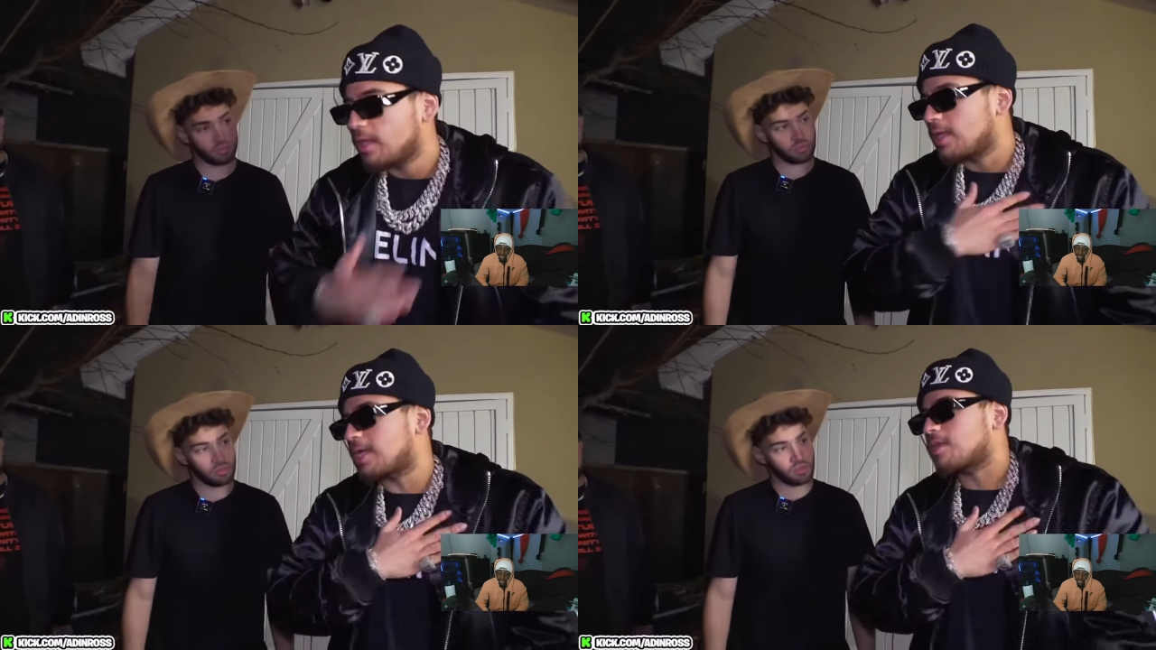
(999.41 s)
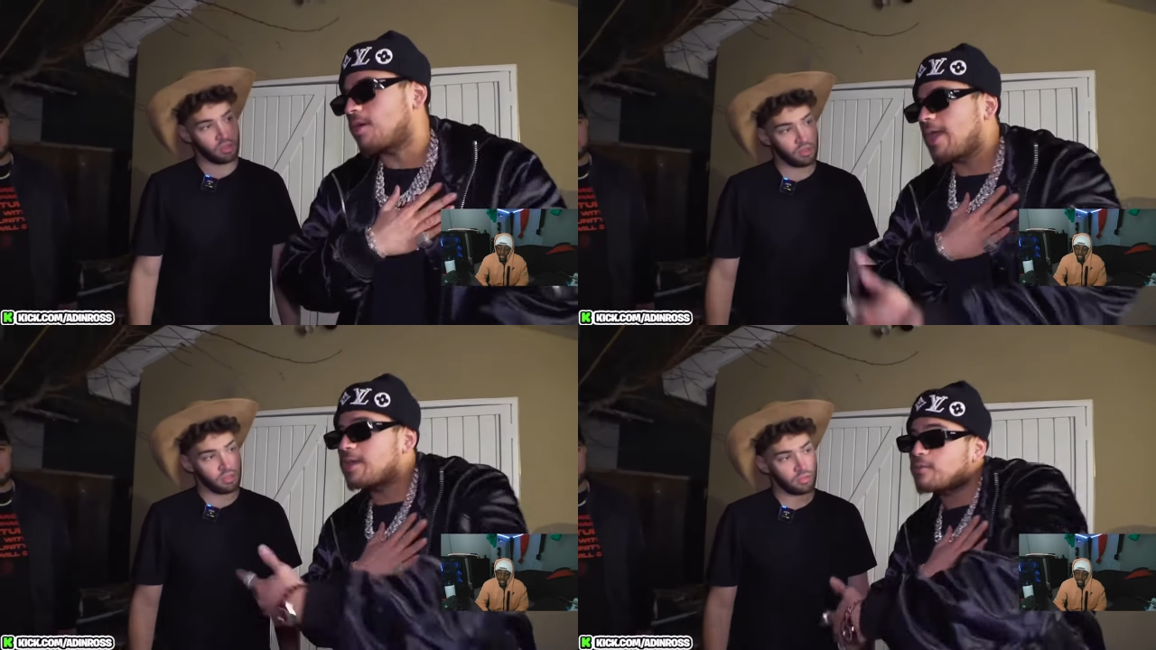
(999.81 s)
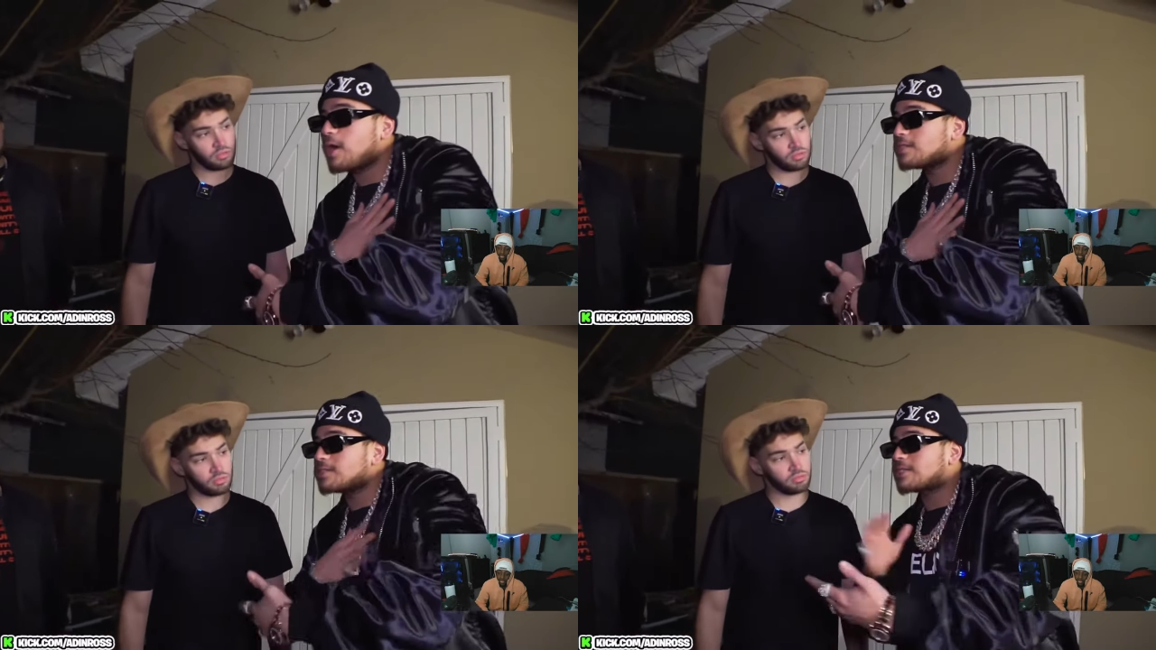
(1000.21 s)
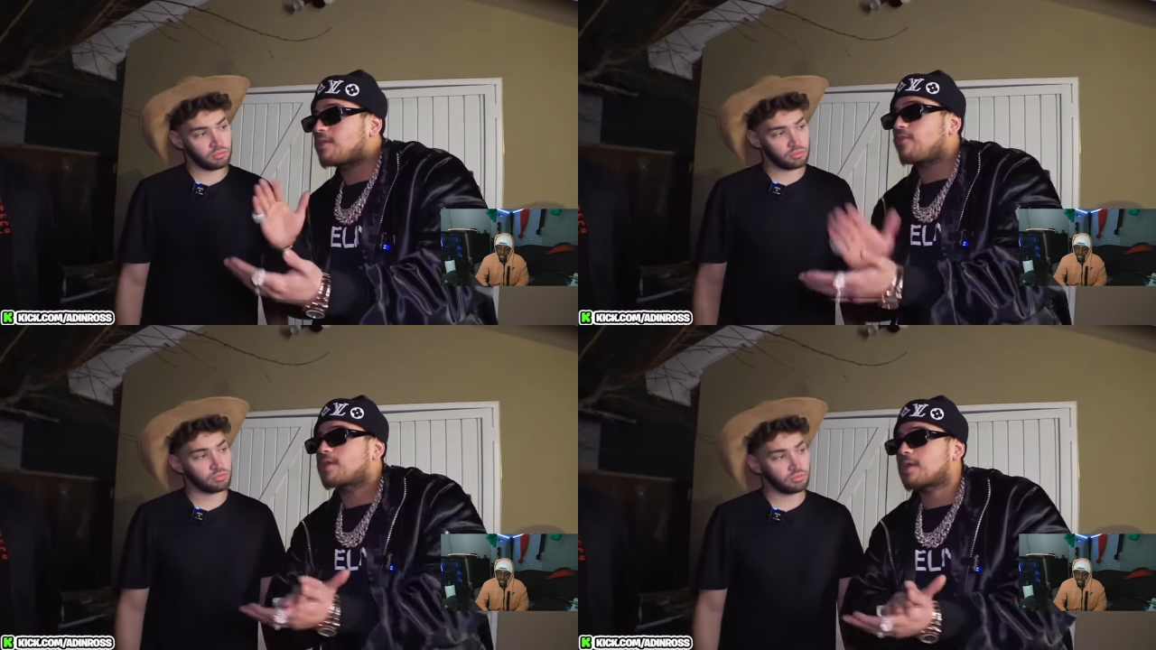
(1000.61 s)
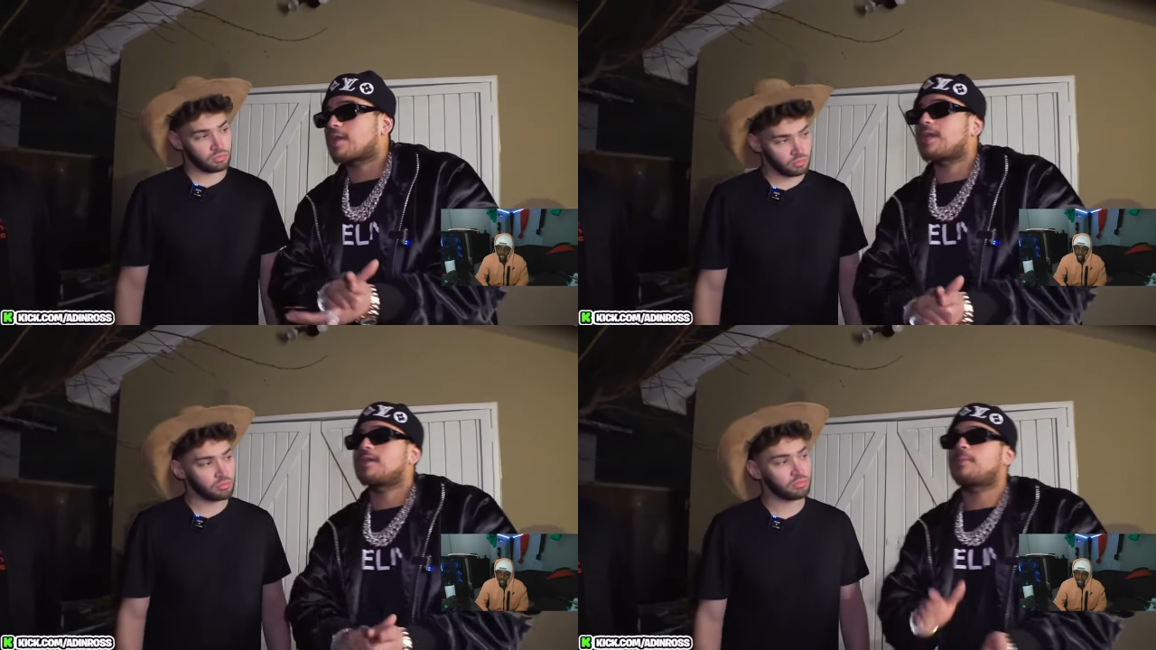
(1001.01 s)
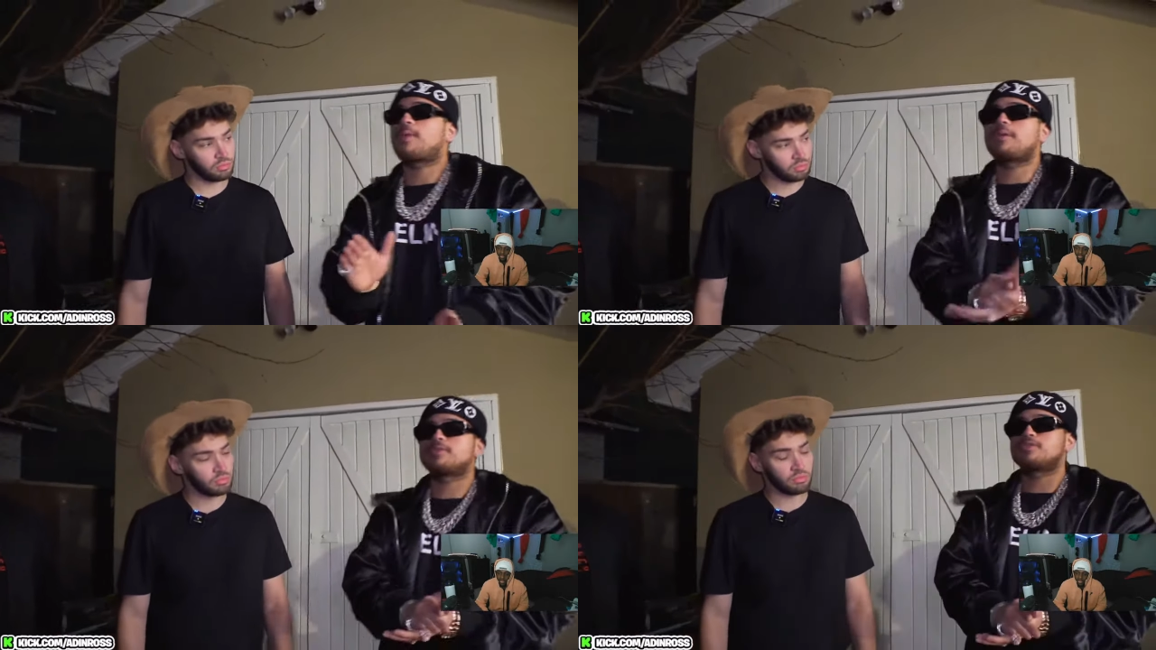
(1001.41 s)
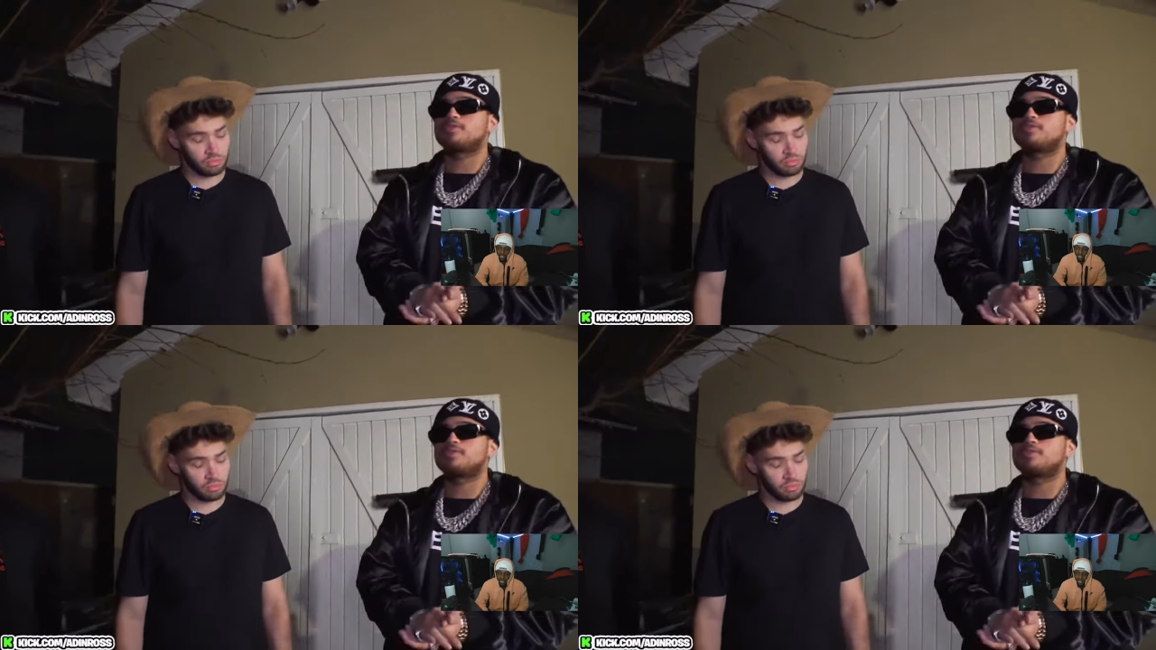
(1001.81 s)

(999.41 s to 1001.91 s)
Speaker 1: That's on Adin Ross and that's on Fuerza Regida. I promise you,